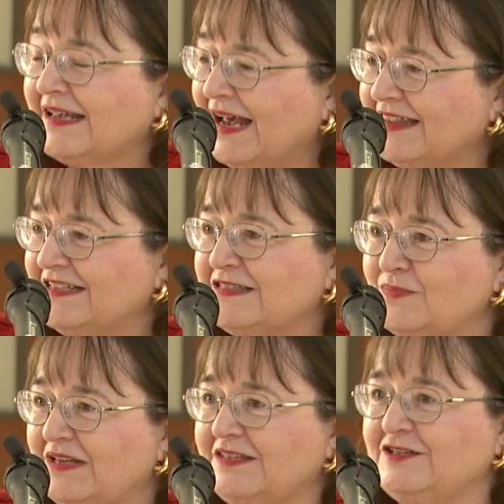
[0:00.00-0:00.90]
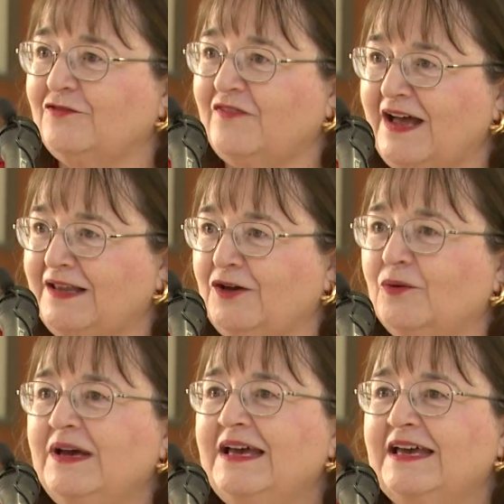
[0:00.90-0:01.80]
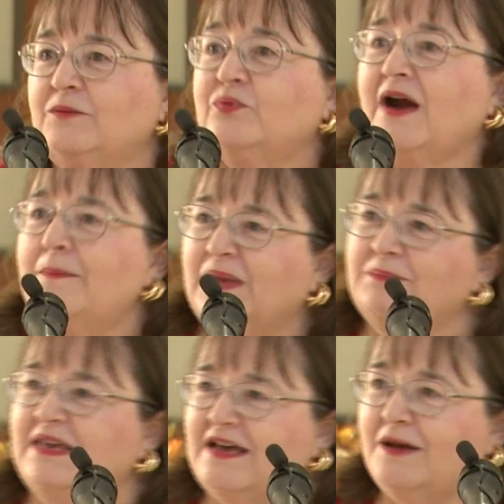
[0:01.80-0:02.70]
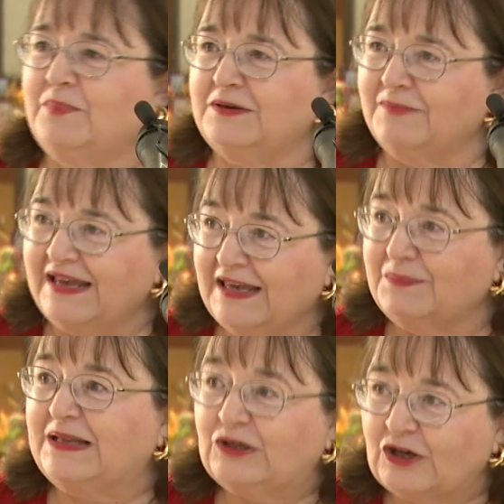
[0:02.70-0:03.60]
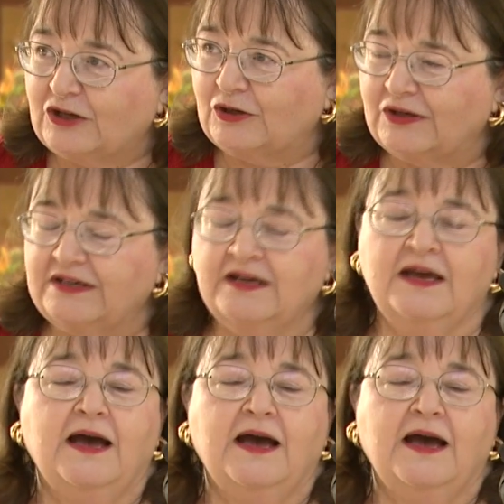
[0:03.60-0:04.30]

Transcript: Kathy Smith to follow and propping me up and making me look good.